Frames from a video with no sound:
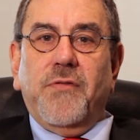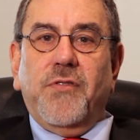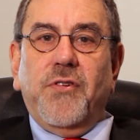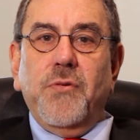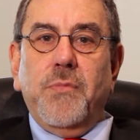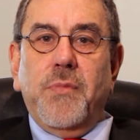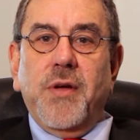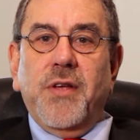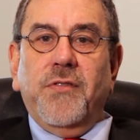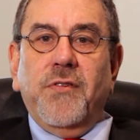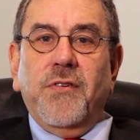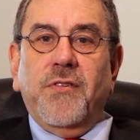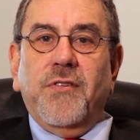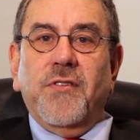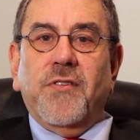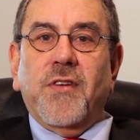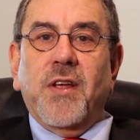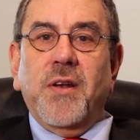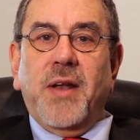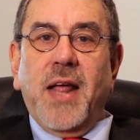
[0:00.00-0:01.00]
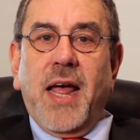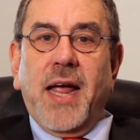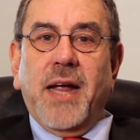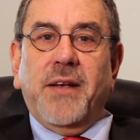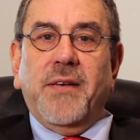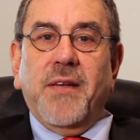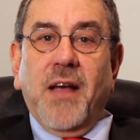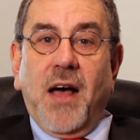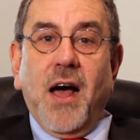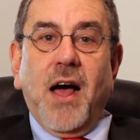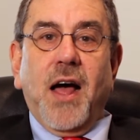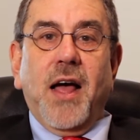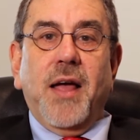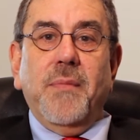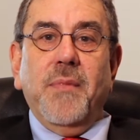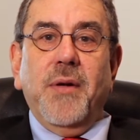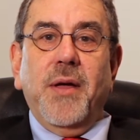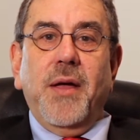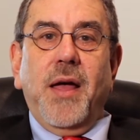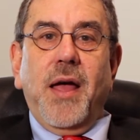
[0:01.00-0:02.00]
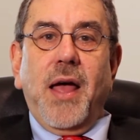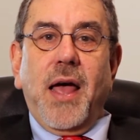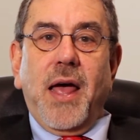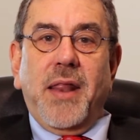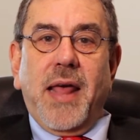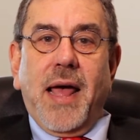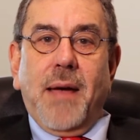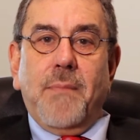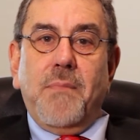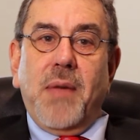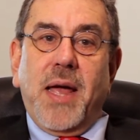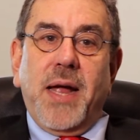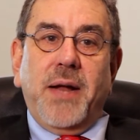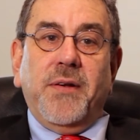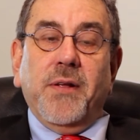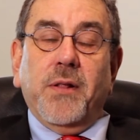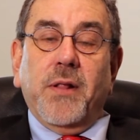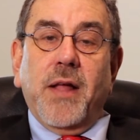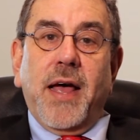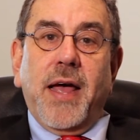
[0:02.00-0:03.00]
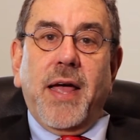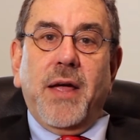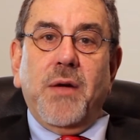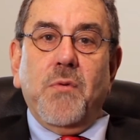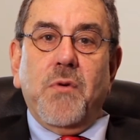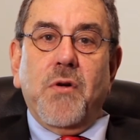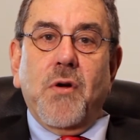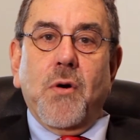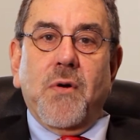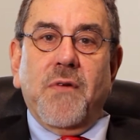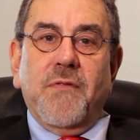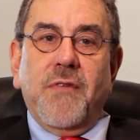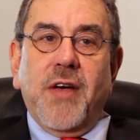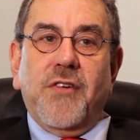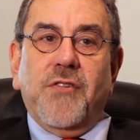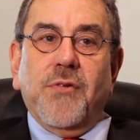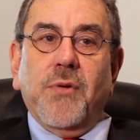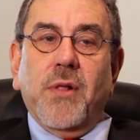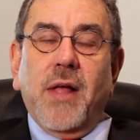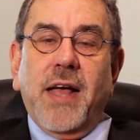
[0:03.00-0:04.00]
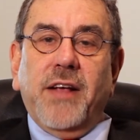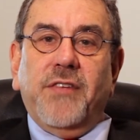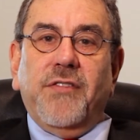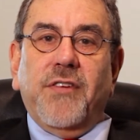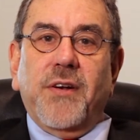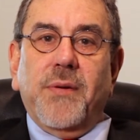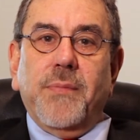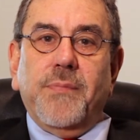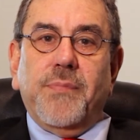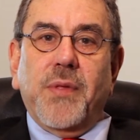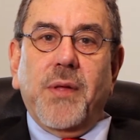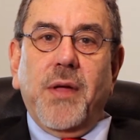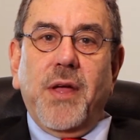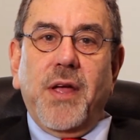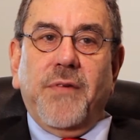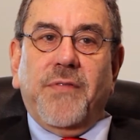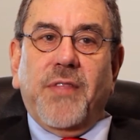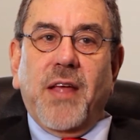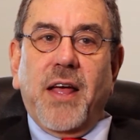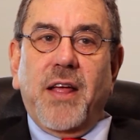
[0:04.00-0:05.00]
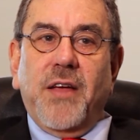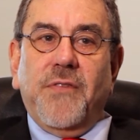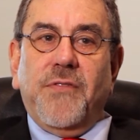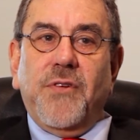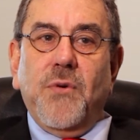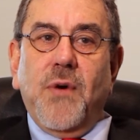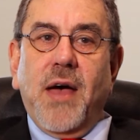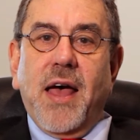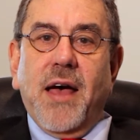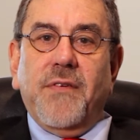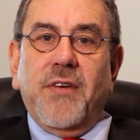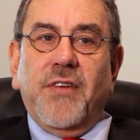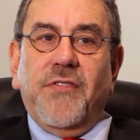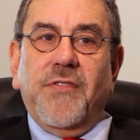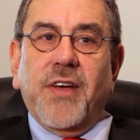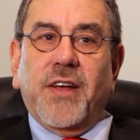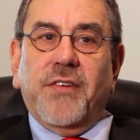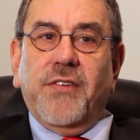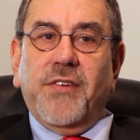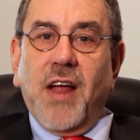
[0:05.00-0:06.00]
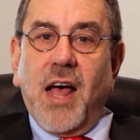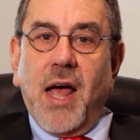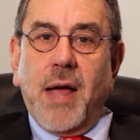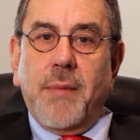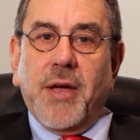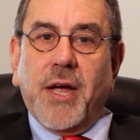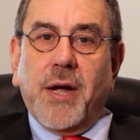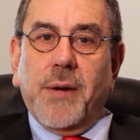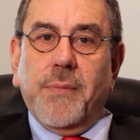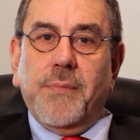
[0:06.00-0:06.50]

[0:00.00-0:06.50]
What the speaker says: two businesses can take time, and that may delay your eventual exit if you have a fixed timing.